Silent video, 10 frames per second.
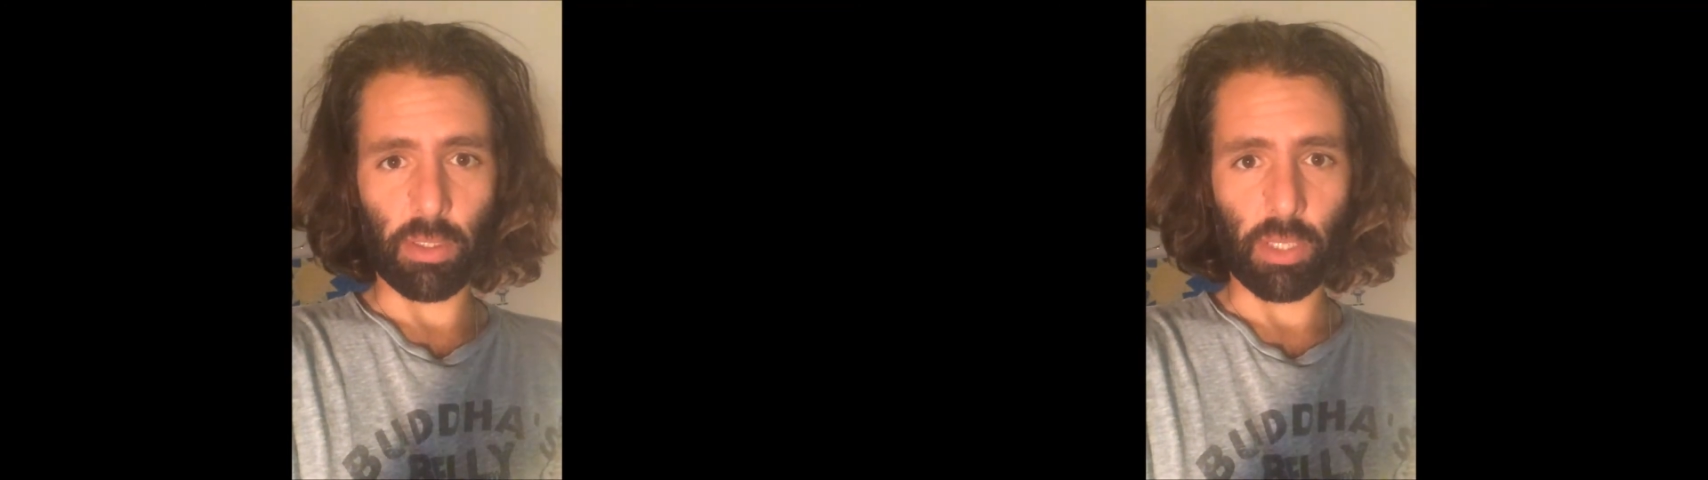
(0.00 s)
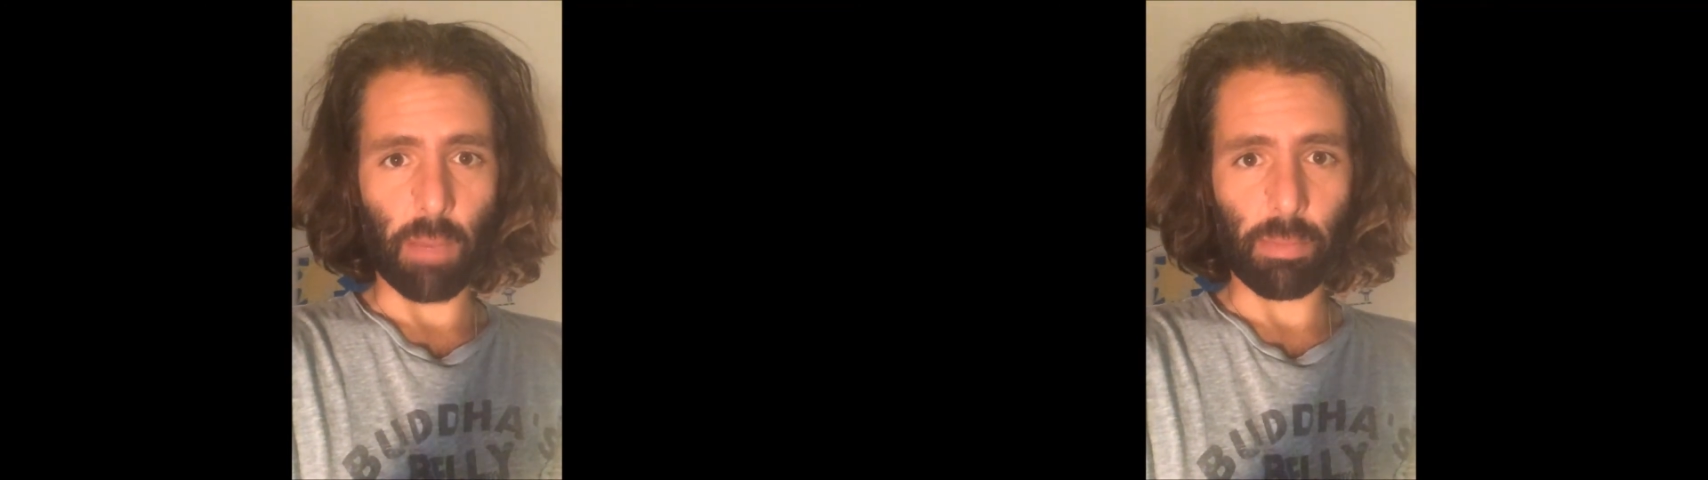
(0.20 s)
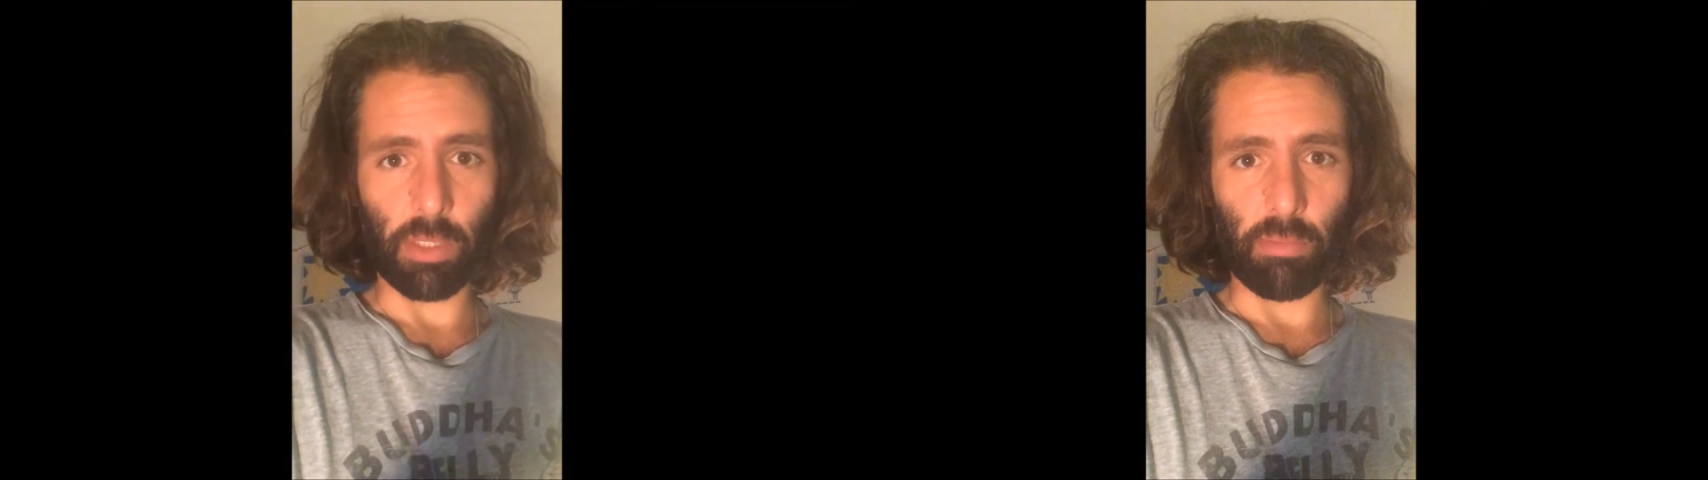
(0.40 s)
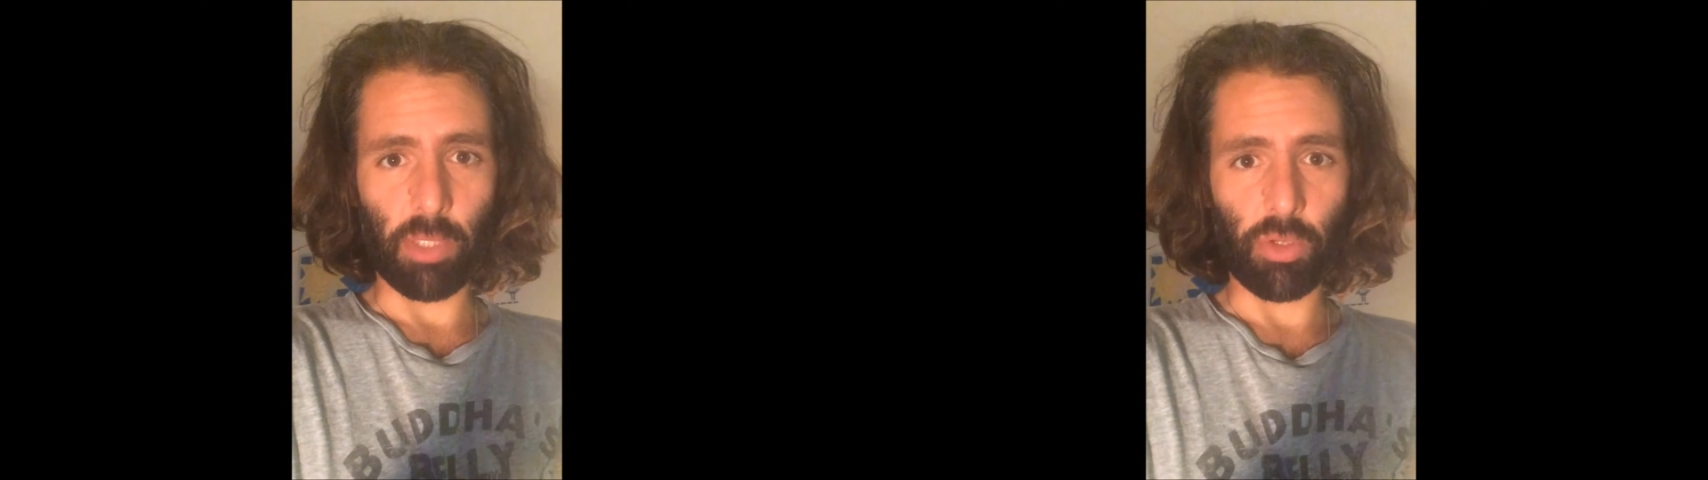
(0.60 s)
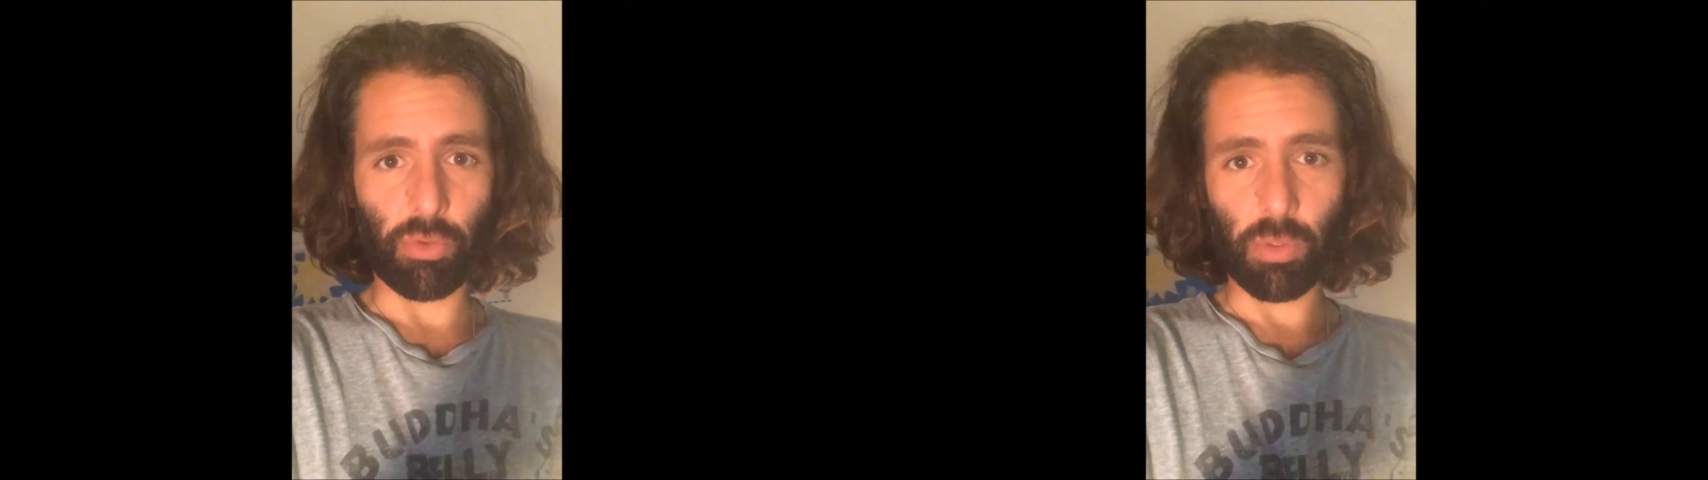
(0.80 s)
shop to
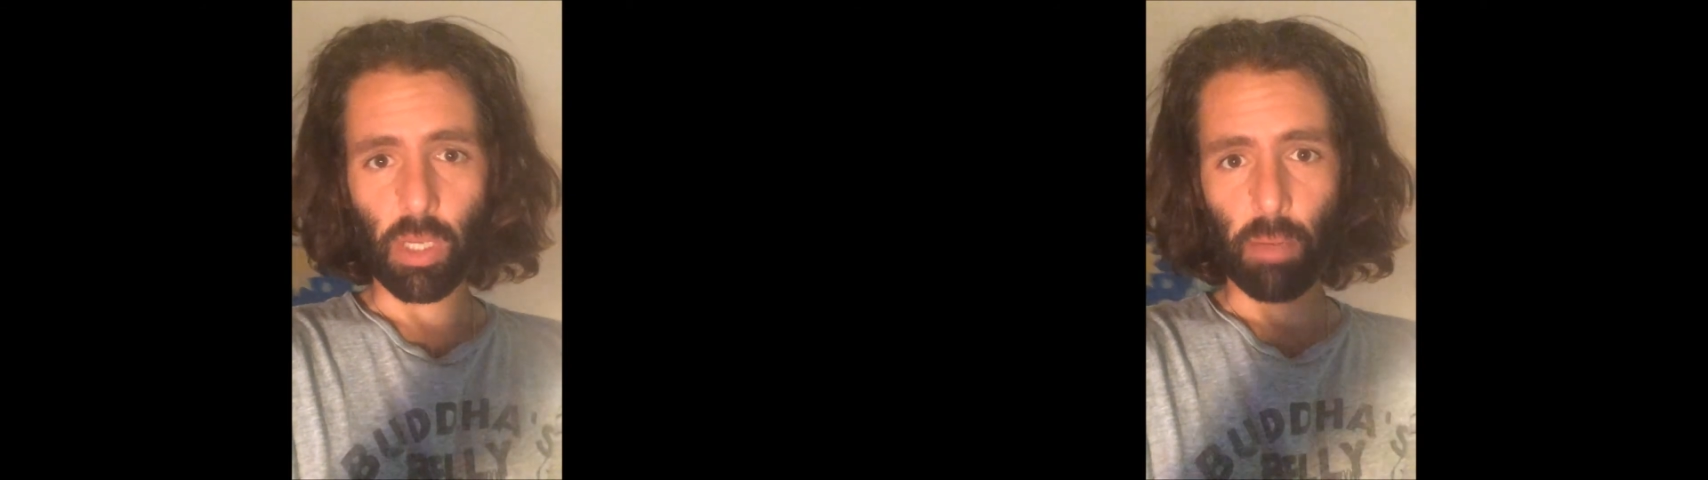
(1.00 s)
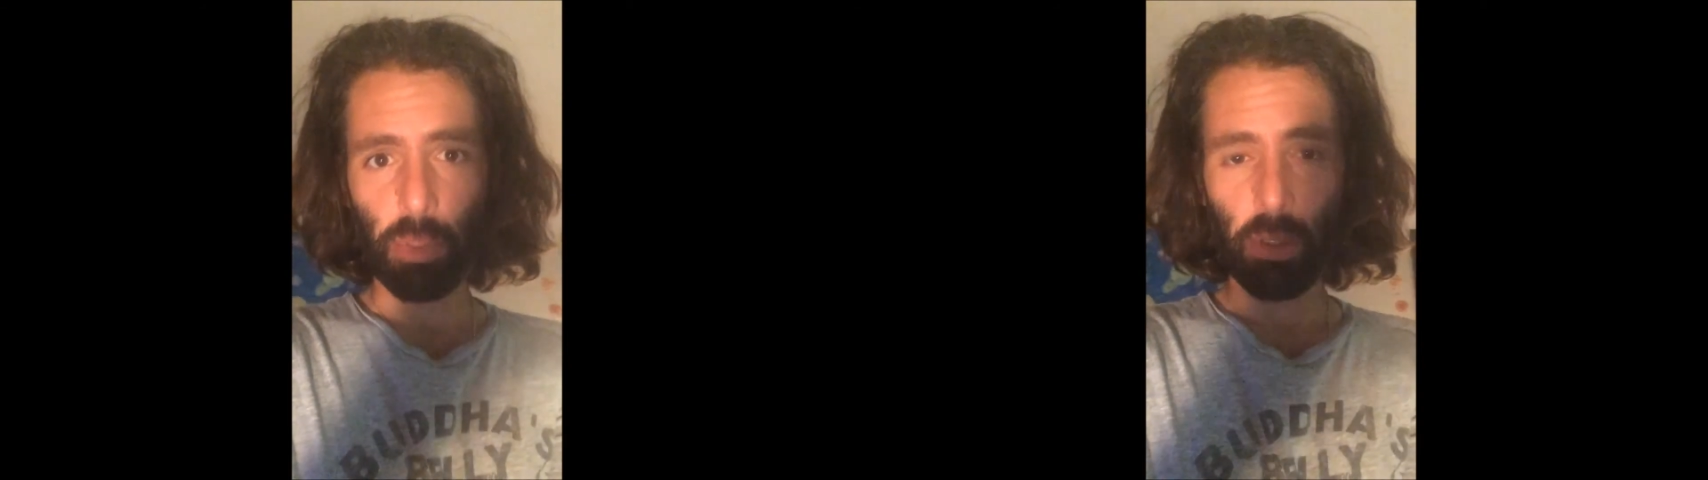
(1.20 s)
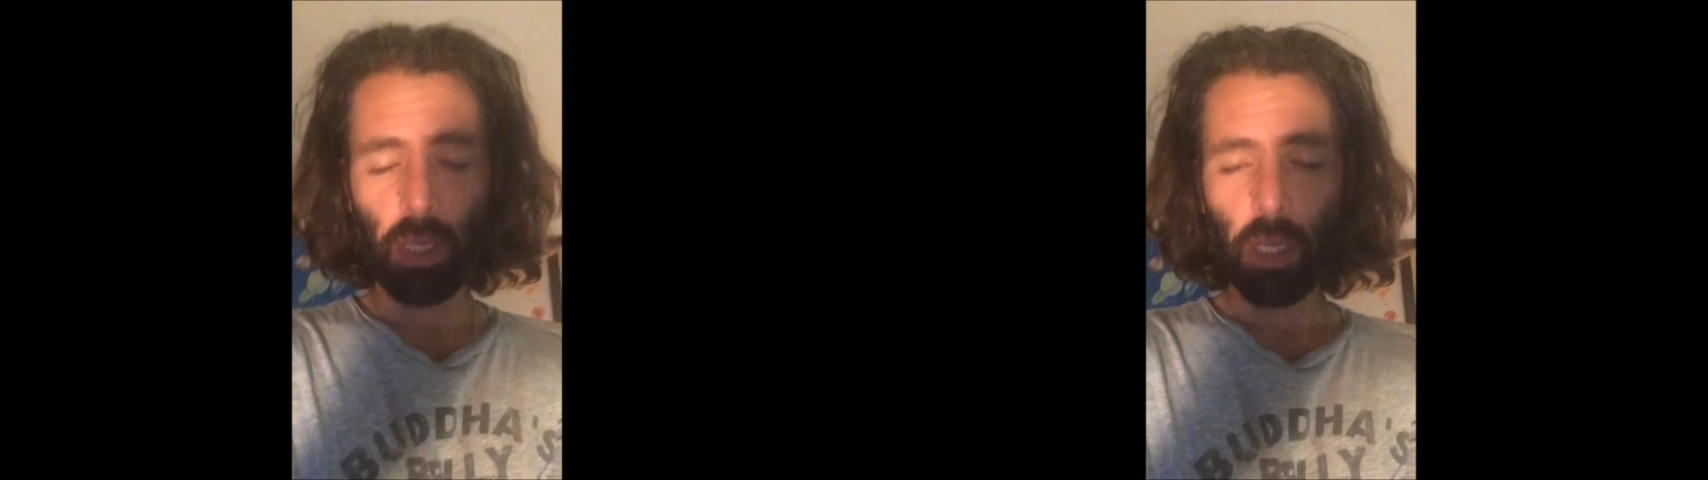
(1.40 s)
be trued up